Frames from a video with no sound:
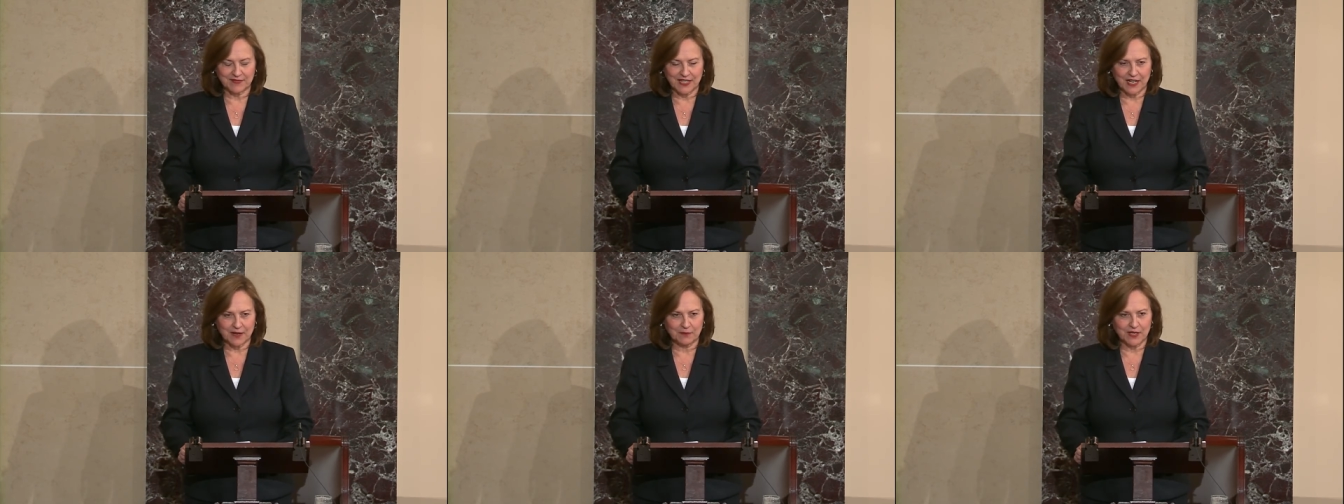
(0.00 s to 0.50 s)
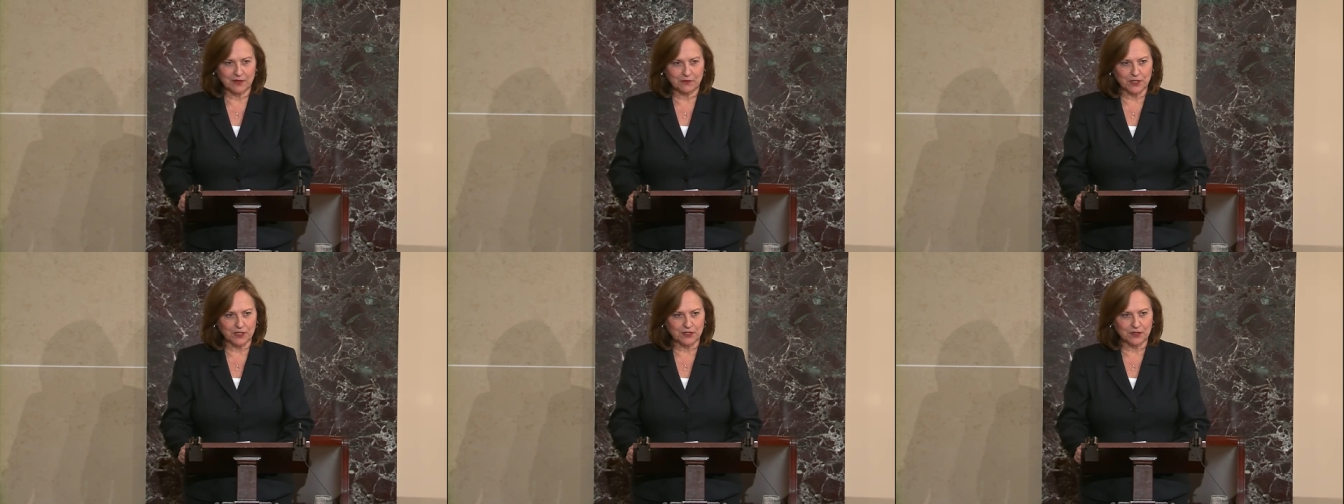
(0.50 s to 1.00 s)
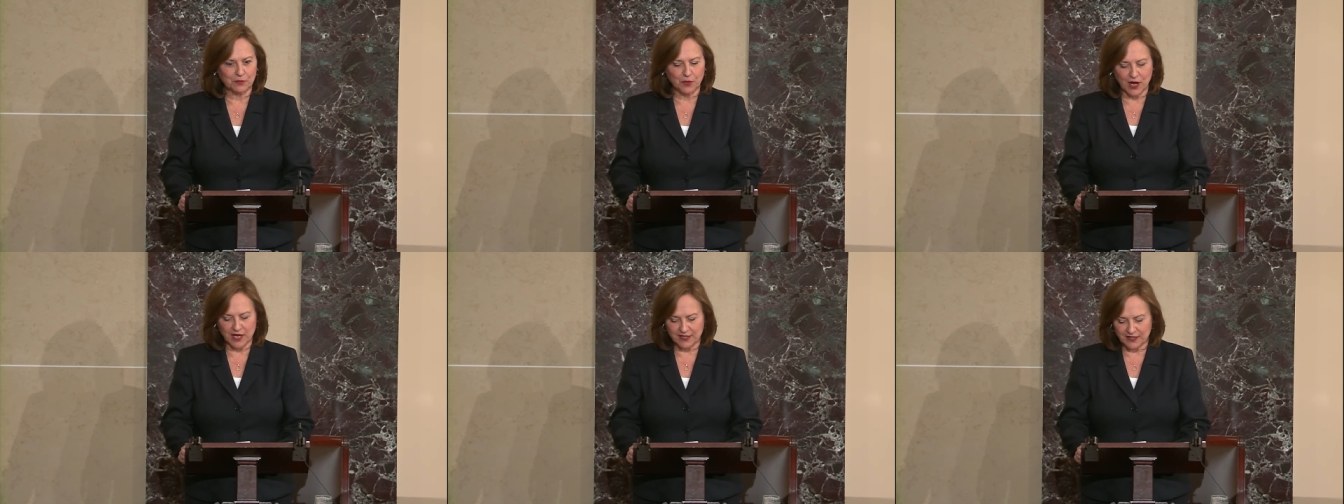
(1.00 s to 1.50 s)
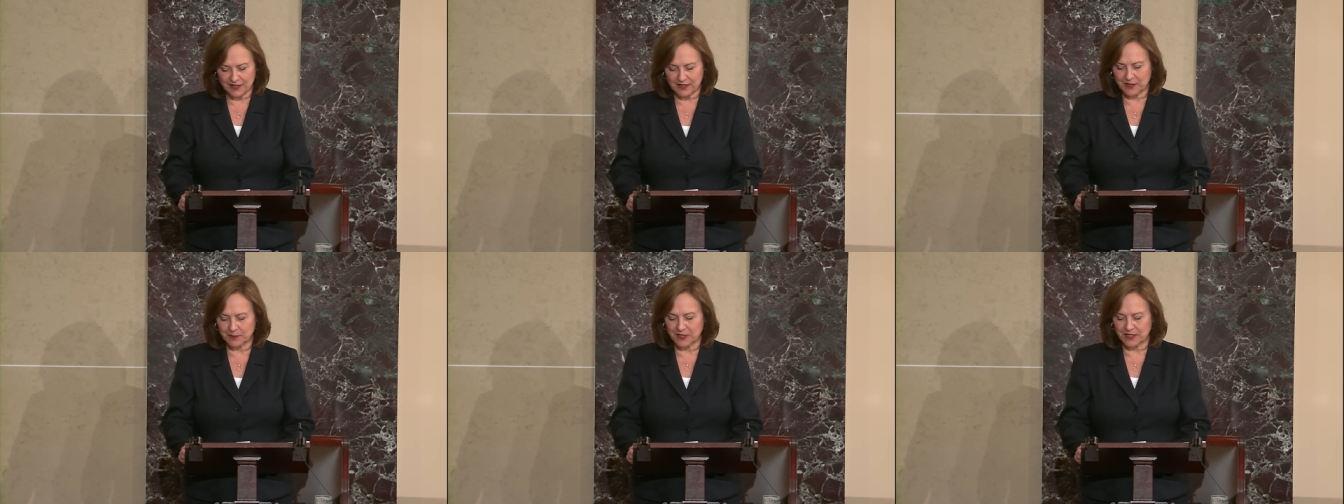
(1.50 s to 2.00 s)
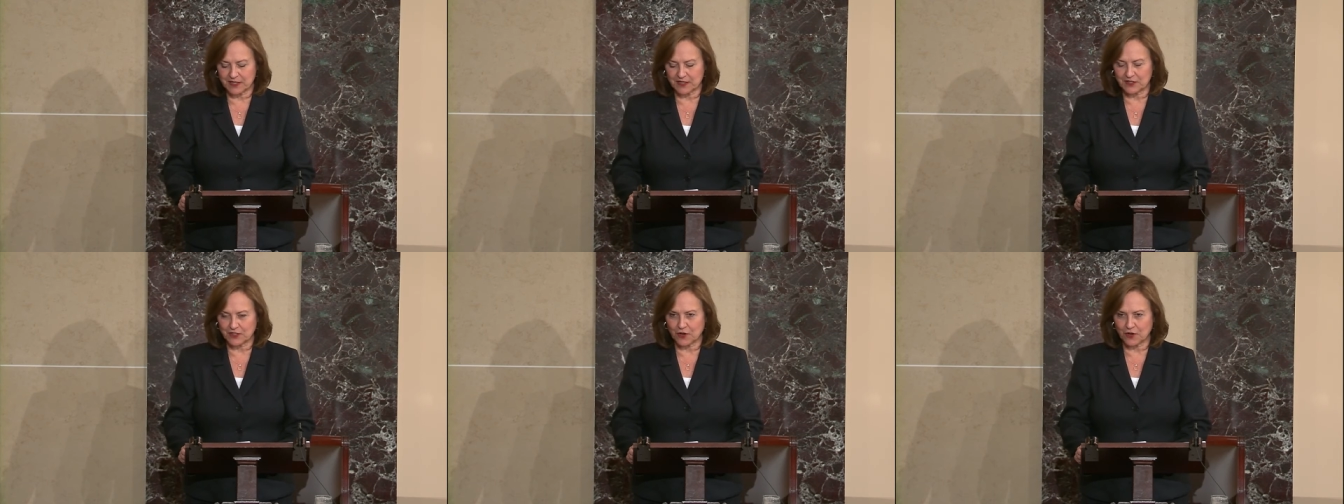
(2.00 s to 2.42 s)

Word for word: and I meet with Nebraska's business